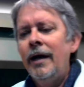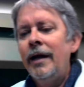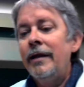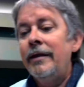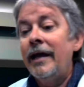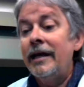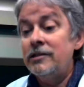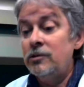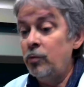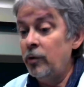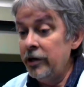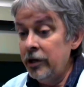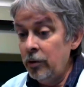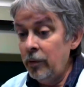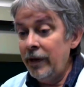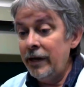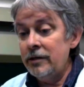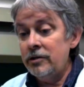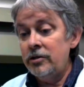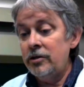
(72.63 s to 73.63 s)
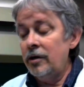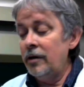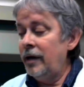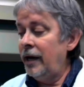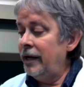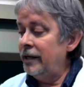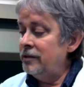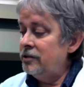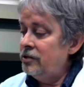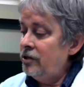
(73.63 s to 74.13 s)
That's where you enter.
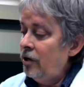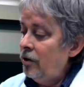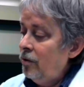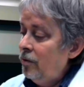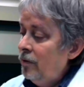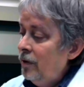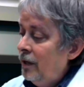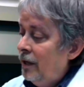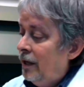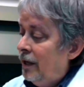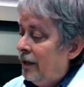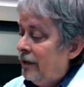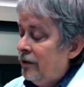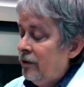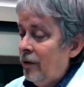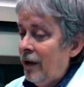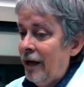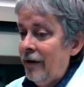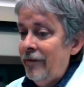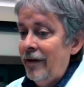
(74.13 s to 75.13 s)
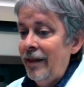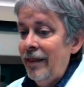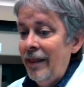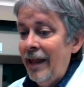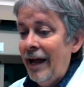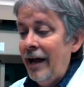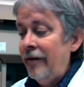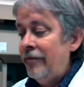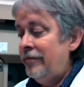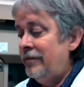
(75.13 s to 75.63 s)
And so you have a
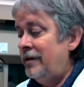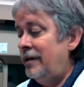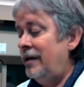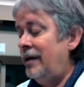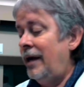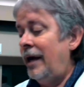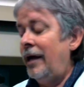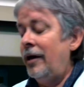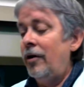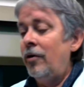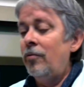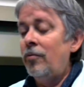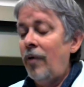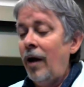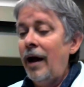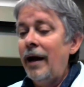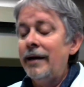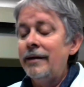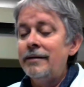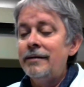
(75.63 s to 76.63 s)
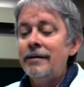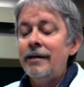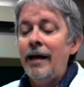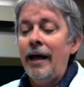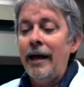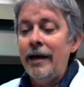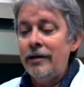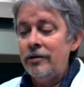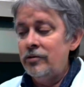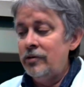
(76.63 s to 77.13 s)
left and a right
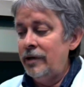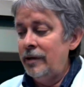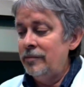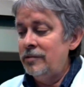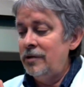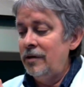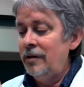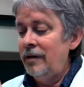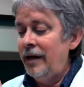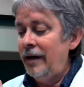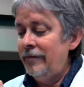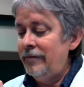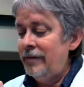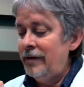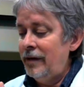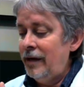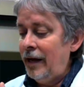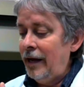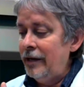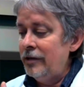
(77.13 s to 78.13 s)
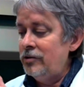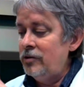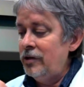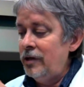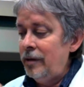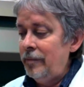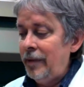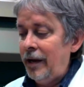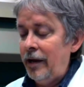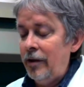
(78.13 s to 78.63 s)
atrium. So left
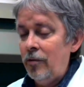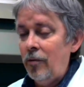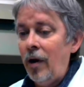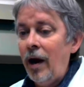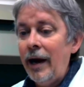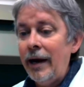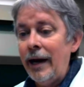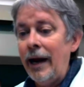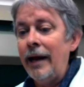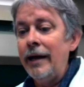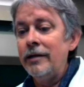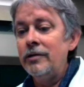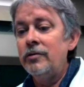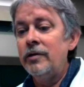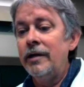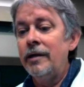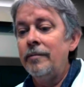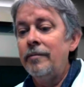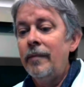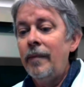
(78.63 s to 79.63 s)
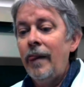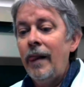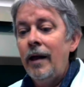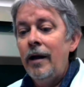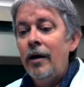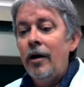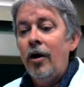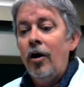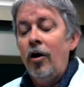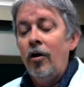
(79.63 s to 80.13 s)
atrium and right atrium
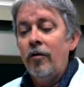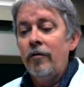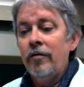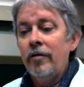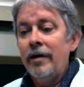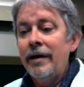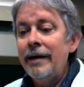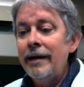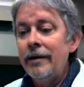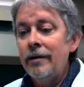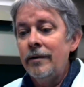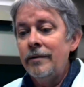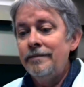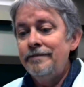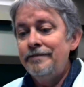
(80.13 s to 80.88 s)
over here.